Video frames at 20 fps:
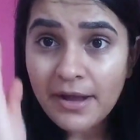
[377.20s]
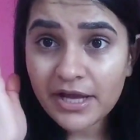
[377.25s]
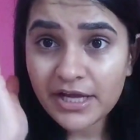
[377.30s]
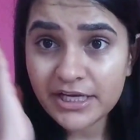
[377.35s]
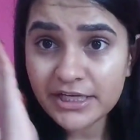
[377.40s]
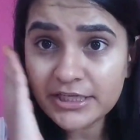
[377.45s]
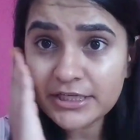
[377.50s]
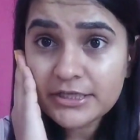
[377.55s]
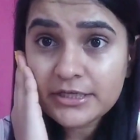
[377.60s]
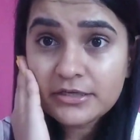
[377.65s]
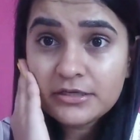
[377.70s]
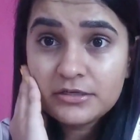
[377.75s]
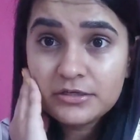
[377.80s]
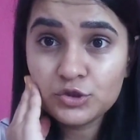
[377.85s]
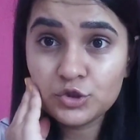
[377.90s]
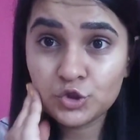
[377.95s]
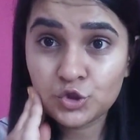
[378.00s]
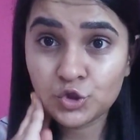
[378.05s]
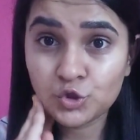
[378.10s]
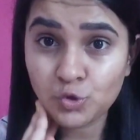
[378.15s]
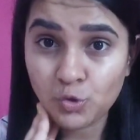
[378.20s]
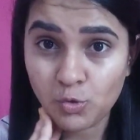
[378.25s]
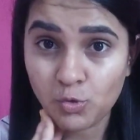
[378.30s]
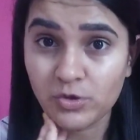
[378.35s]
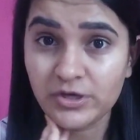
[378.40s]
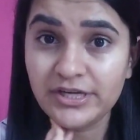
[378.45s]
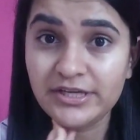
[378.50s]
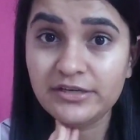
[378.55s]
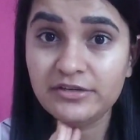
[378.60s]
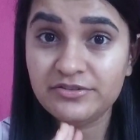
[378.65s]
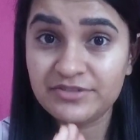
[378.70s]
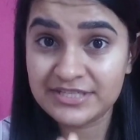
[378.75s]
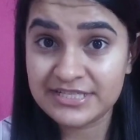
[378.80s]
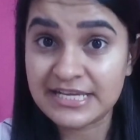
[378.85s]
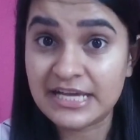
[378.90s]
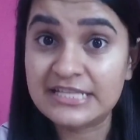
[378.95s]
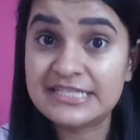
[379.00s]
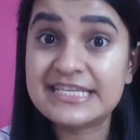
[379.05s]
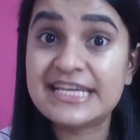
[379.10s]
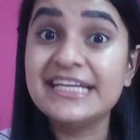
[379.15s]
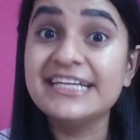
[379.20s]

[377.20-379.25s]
It showed results.